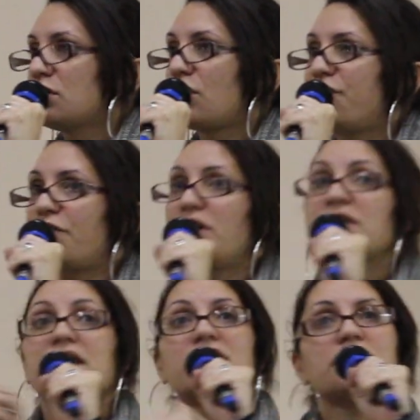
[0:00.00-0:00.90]
So
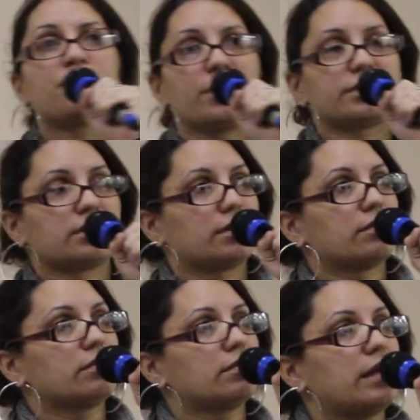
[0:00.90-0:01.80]
first, it is
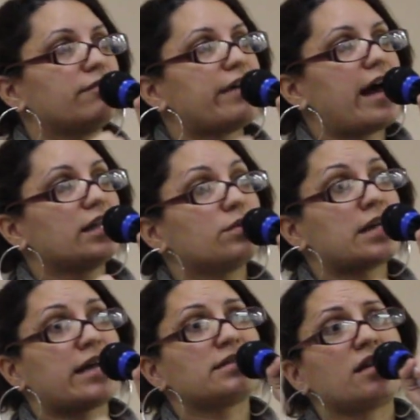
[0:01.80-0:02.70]
personal and
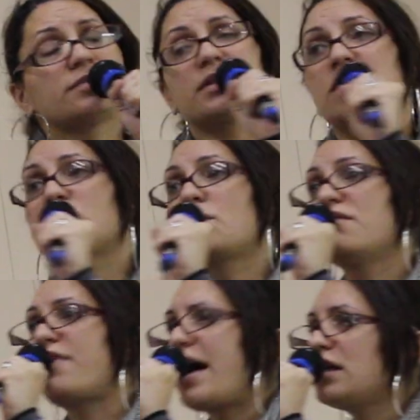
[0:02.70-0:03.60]
valuing ourselves, because when we
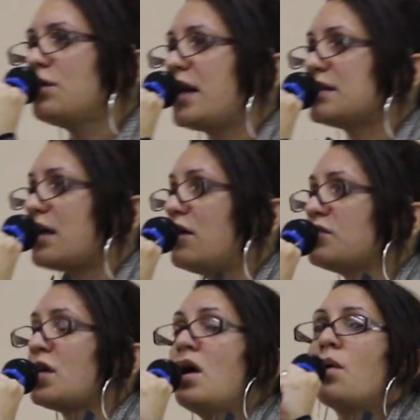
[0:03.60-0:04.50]
value
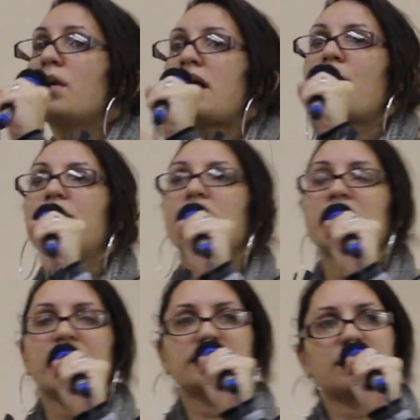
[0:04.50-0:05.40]
ourselves, we're not
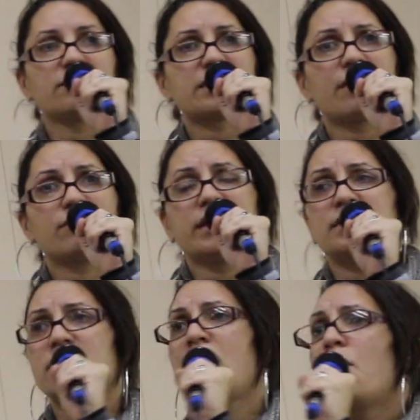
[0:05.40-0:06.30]
putting ourselves at
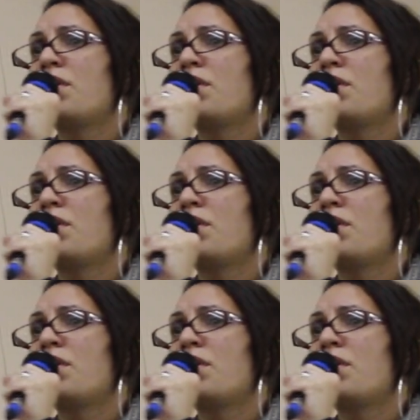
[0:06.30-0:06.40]
risk.